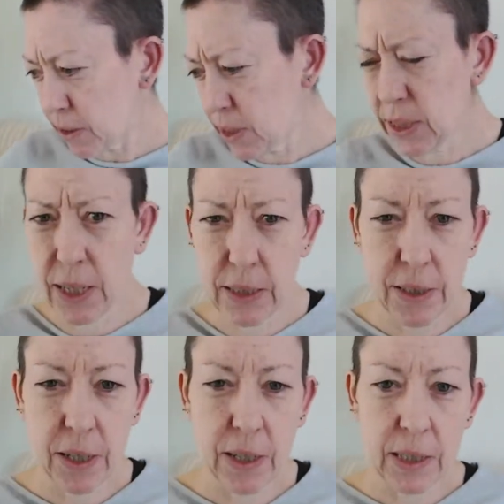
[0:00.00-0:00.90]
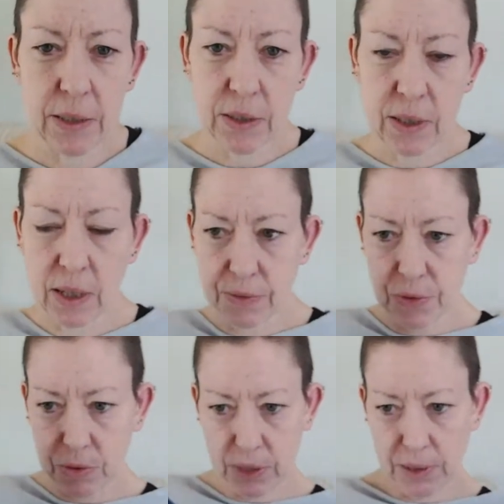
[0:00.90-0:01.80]
as I said, ties,
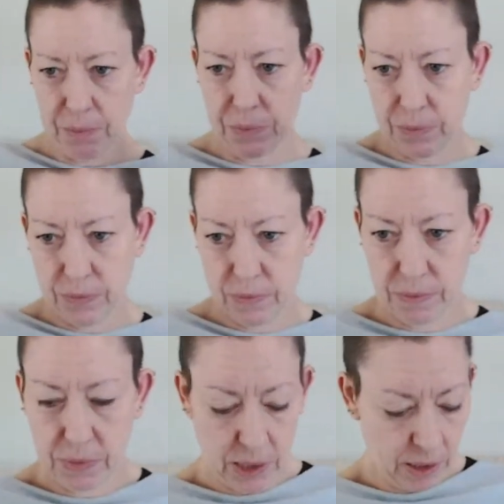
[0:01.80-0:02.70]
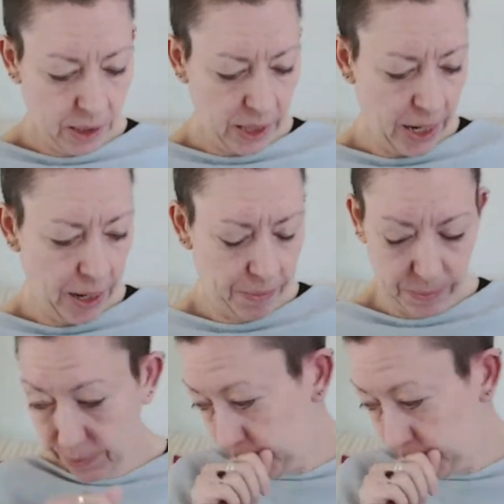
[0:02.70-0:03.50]
scarves, all that malarkey.